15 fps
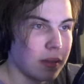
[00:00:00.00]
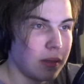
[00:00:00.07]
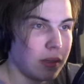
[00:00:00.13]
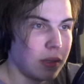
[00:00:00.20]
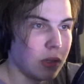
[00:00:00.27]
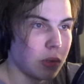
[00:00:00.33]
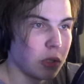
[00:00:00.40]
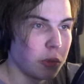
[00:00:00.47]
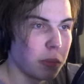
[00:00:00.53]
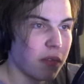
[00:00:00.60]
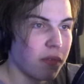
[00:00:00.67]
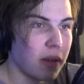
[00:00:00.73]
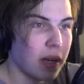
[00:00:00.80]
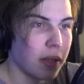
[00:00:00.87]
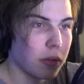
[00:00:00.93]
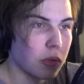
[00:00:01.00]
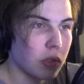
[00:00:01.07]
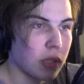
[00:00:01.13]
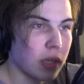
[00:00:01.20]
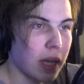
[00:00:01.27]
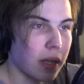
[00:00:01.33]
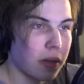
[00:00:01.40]
You killed my father,
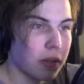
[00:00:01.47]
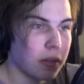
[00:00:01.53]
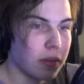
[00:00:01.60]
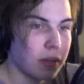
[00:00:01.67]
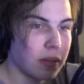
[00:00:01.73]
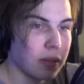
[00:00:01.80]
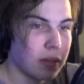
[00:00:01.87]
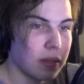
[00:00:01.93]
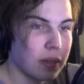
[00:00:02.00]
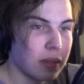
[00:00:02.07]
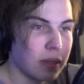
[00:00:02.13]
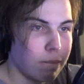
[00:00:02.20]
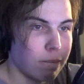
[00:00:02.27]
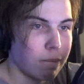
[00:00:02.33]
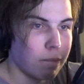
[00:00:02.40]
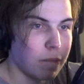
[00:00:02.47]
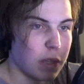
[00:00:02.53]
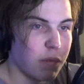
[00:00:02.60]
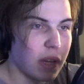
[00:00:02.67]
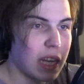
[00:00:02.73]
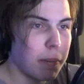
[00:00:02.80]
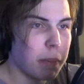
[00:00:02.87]
Saturn.
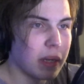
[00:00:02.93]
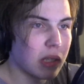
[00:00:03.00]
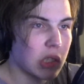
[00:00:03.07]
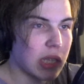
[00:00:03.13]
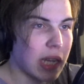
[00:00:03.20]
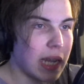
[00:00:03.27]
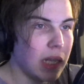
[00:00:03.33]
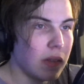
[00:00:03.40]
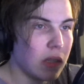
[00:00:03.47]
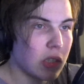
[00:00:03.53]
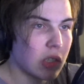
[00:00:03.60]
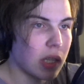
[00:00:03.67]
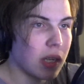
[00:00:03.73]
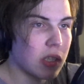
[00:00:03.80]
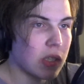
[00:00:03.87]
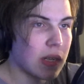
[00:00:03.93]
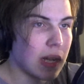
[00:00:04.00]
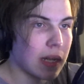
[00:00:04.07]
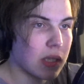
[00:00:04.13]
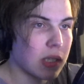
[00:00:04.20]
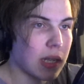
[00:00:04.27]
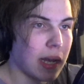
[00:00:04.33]
Vegapunk saying this, that it's
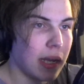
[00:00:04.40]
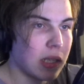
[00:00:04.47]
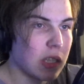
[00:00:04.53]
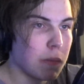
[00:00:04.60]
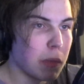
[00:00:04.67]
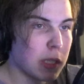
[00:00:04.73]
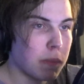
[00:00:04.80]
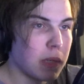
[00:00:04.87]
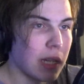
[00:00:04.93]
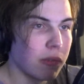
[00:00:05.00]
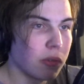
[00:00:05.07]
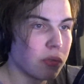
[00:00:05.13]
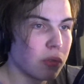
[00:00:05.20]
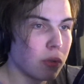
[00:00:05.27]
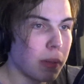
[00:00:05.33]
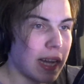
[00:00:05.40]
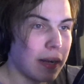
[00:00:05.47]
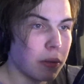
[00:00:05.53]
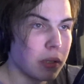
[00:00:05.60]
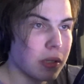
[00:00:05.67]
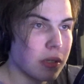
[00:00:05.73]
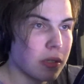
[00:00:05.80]
not science, it must be devil fruit
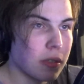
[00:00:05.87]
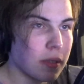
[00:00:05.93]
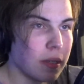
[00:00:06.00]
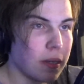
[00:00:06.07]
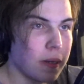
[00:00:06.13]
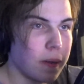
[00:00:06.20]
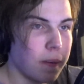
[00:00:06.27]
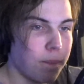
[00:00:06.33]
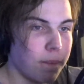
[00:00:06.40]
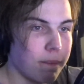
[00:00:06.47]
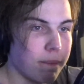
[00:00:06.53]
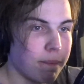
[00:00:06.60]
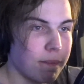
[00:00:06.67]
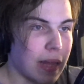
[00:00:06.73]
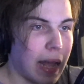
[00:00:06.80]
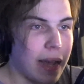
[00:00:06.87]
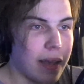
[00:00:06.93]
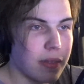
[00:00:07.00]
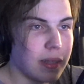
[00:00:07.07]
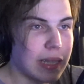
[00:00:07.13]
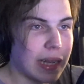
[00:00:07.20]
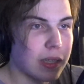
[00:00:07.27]
powers. I
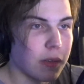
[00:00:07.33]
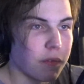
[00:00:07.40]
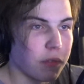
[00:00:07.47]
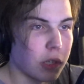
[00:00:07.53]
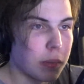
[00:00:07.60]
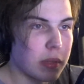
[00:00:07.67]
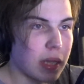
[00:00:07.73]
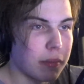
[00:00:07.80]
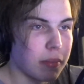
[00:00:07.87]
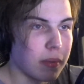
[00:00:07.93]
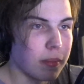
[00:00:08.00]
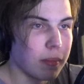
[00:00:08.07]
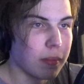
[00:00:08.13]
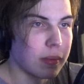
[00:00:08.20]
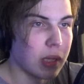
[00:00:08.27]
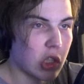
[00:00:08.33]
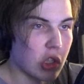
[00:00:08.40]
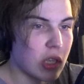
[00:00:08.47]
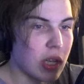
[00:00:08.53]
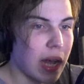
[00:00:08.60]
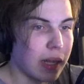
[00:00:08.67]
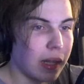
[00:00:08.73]
think that confirms that this
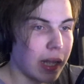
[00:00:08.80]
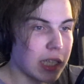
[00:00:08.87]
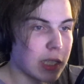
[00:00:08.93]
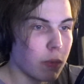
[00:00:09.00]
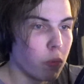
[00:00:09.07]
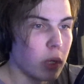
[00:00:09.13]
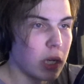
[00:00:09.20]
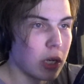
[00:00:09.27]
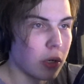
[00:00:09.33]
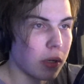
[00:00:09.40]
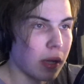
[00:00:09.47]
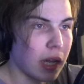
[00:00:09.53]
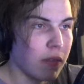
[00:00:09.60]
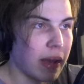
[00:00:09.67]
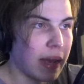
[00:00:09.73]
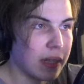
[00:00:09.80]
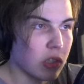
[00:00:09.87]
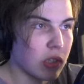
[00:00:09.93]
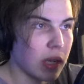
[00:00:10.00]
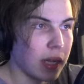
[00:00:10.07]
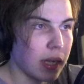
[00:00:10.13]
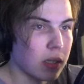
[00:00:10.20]
is not like some weird advanced
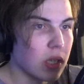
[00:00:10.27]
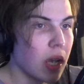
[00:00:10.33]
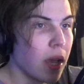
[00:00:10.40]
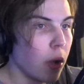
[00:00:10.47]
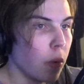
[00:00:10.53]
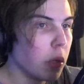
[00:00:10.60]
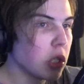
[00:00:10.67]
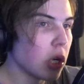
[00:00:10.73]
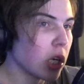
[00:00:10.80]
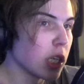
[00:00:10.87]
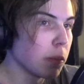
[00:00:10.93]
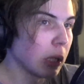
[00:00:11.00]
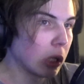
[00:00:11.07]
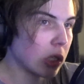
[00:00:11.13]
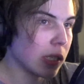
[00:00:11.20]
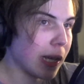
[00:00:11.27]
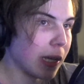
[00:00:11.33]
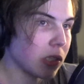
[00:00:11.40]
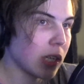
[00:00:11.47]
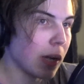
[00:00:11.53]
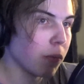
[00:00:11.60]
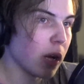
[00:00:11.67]
science. We talked about this
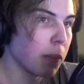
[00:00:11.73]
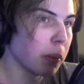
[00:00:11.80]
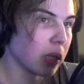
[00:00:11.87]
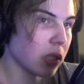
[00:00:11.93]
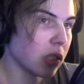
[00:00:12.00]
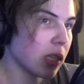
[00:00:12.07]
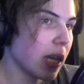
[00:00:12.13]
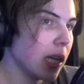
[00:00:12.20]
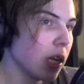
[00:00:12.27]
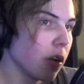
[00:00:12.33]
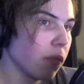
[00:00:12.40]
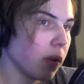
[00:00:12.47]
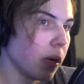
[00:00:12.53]
last time, right? But the saying of,